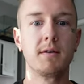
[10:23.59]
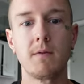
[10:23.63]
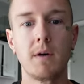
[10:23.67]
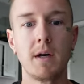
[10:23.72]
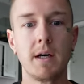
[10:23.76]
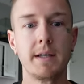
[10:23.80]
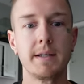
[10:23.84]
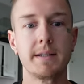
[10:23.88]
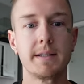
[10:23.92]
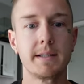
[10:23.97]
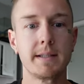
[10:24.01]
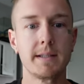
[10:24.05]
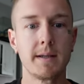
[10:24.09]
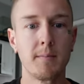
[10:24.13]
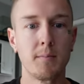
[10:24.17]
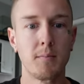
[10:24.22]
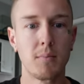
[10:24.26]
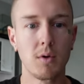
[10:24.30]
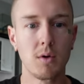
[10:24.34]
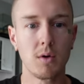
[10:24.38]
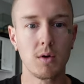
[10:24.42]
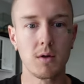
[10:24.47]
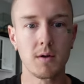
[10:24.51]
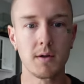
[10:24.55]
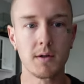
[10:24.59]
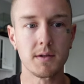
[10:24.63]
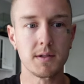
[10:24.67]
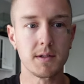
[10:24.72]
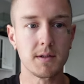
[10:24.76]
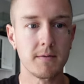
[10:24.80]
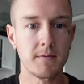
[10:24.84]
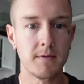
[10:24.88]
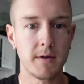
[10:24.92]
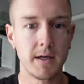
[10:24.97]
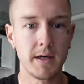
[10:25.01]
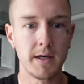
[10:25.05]
Very simple. This is
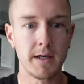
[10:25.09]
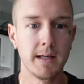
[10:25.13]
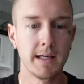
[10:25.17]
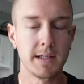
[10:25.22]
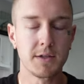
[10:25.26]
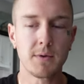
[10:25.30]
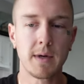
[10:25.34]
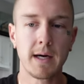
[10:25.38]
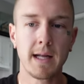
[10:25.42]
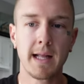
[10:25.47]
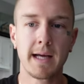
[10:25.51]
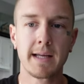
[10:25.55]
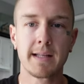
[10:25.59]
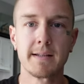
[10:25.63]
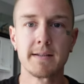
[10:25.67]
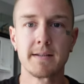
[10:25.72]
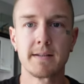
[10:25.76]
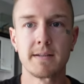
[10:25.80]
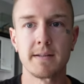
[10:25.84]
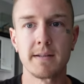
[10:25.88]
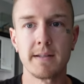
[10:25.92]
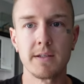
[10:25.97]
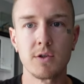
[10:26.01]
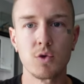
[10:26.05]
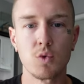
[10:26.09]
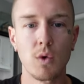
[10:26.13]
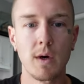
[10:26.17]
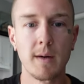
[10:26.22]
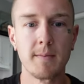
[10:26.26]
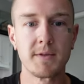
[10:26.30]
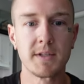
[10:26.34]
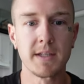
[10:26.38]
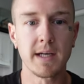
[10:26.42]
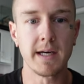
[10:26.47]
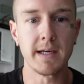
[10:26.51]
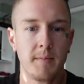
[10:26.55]
a very, that's why I like this, this
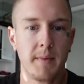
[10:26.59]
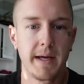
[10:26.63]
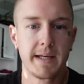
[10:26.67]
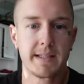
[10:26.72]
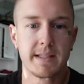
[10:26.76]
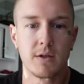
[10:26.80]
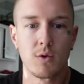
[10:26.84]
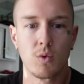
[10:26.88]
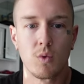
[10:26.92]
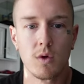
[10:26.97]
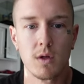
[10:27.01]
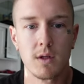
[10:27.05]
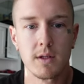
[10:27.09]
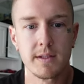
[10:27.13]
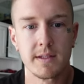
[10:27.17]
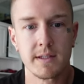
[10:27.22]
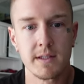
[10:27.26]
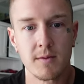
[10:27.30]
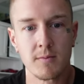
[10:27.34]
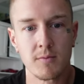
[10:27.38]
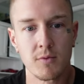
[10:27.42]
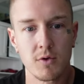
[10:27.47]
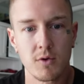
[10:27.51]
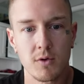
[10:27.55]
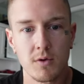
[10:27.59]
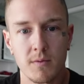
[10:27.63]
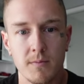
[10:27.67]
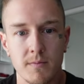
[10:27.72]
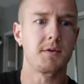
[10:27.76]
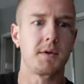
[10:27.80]
website. It makes it really simple.